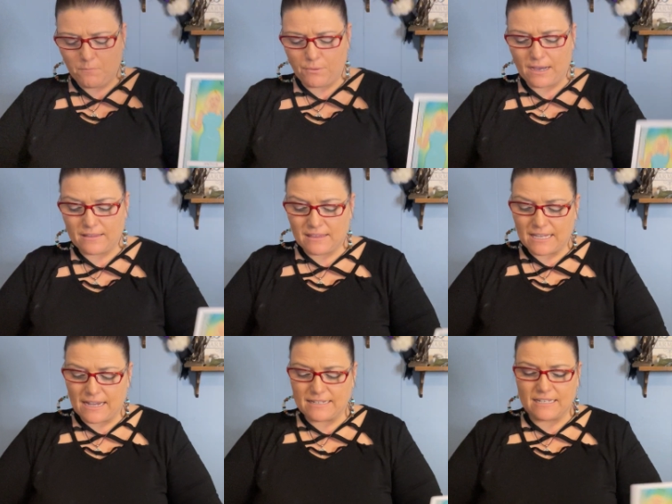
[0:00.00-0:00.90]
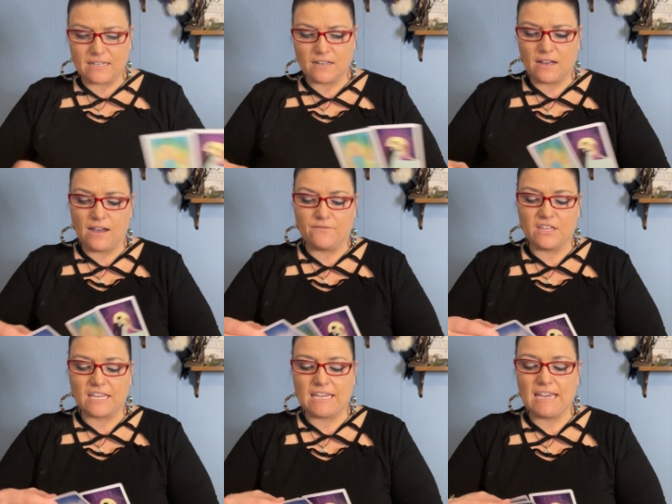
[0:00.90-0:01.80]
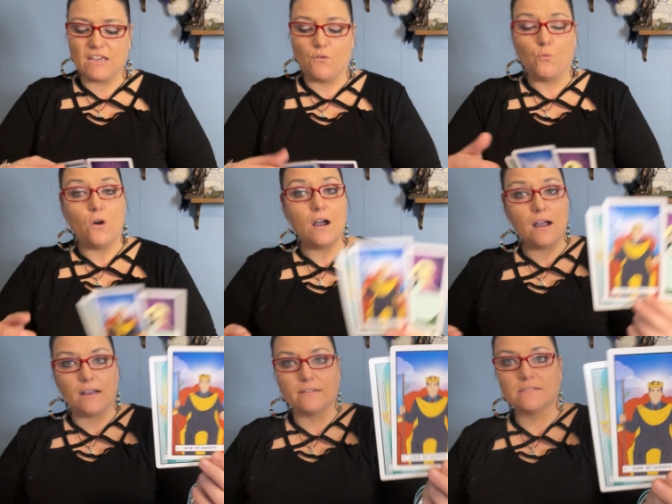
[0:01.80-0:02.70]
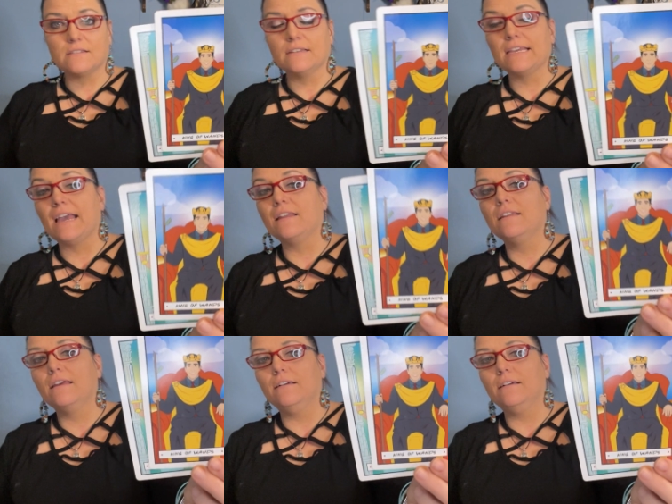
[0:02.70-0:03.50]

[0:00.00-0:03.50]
But the idea of the King of Wands, again,